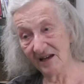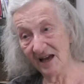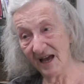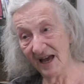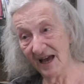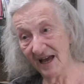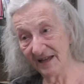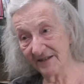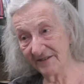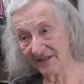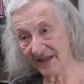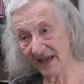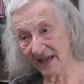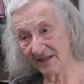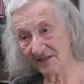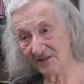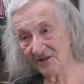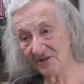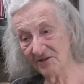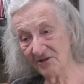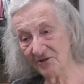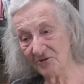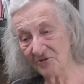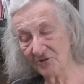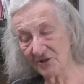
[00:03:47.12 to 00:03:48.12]
And
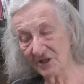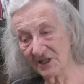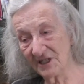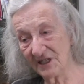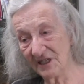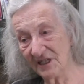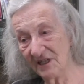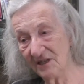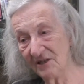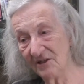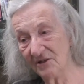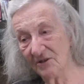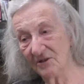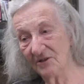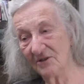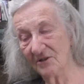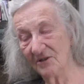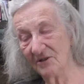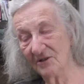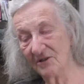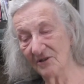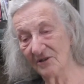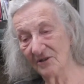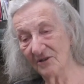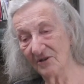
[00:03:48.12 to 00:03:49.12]
then you see
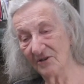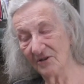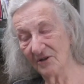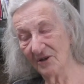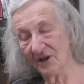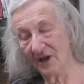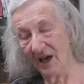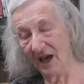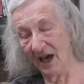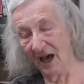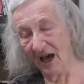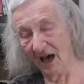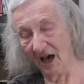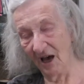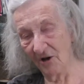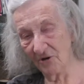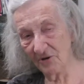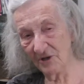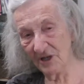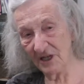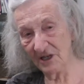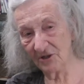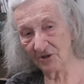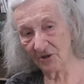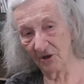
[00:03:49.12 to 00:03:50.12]
how
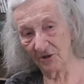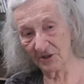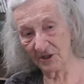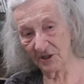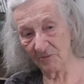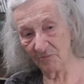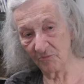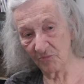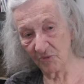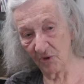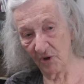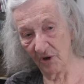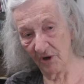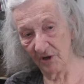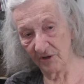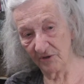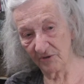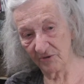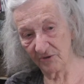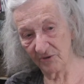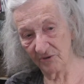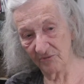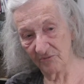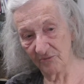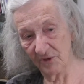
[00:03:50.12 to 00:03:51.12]
he got
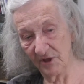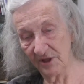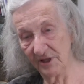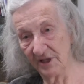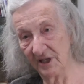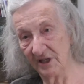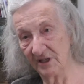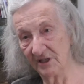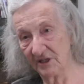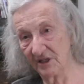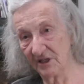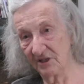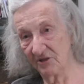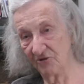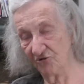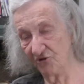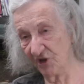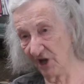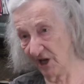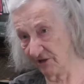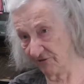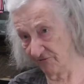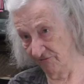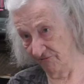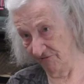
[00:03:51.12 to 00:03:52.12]
embroiled with his
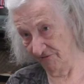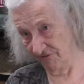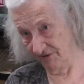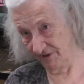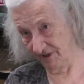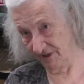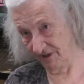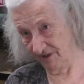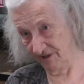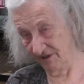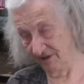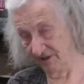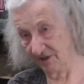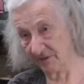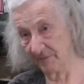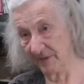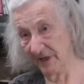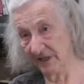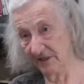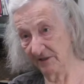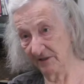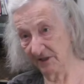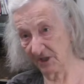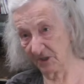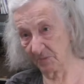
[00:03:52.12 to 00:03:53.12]
generals to
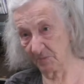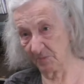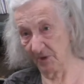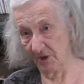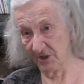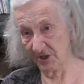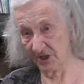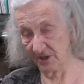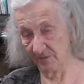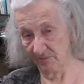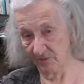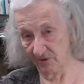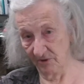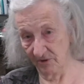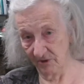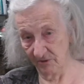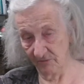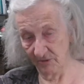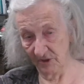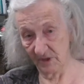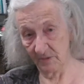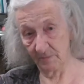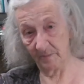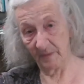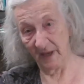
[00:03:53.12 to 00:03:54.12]
make this possible. There
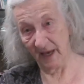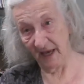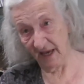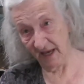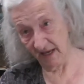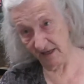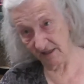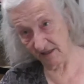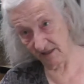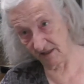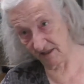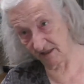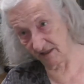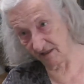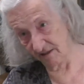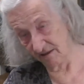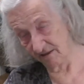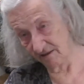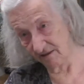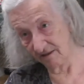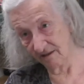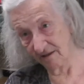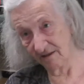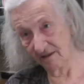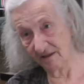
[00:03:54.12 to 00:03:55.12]
was Paez
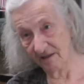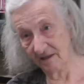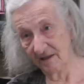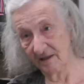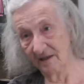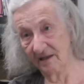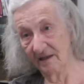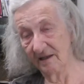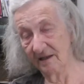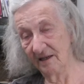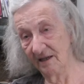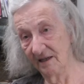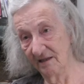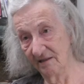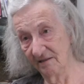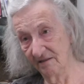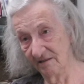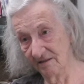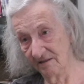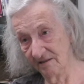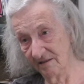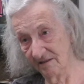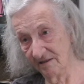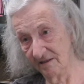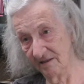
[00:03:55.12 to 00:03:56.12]

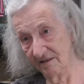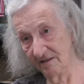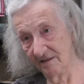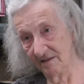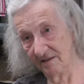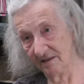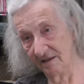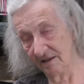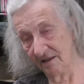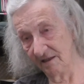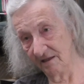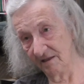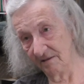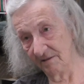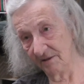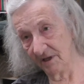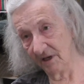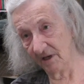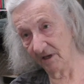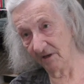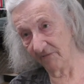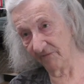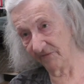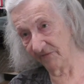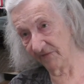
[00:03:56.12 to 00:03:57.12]
in
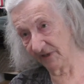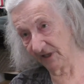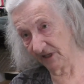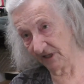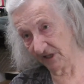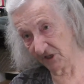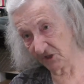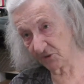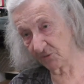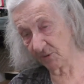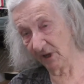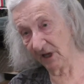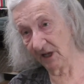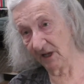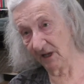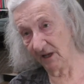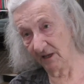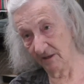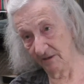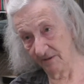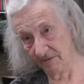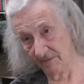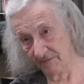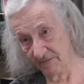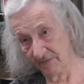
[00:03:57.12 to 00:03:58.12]

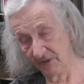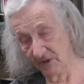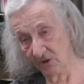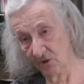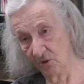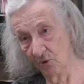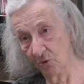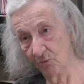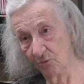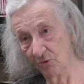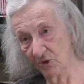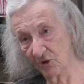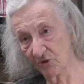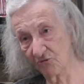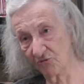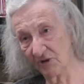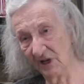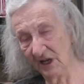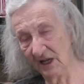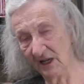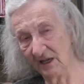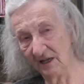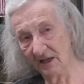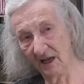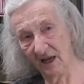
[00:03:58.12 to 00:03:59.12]
Venezuela, who was
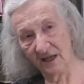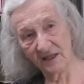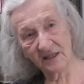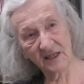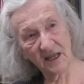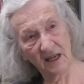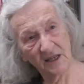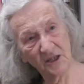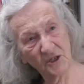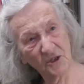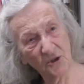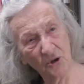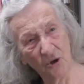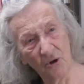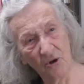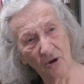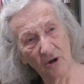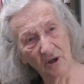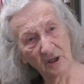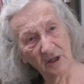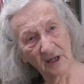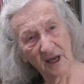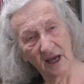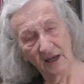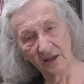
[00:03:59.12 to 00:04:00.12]
really, as I
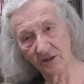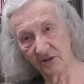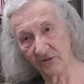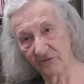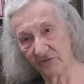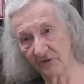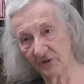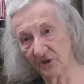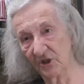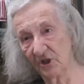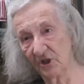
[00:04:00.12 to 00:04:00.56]
saw, a kind of